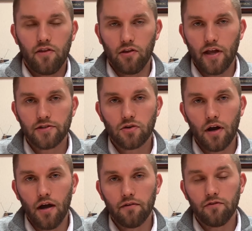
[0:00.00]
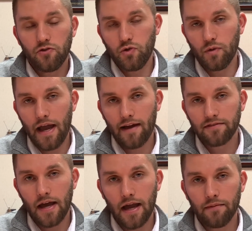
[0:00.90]
the lesser of 2.5
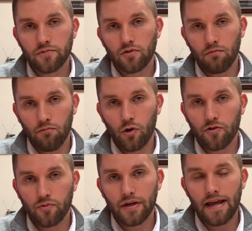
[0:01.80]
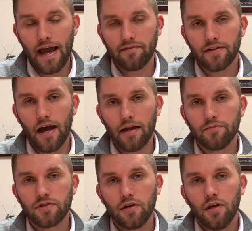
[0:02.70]
times or 3.5
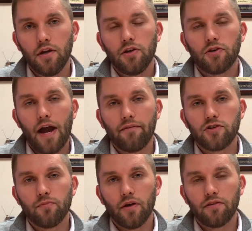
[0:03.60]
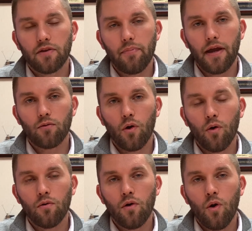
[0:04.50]
times your average monthly
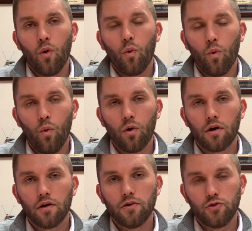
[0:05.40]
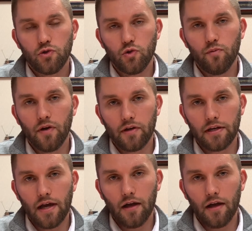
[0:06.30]
payroll, or $2 million.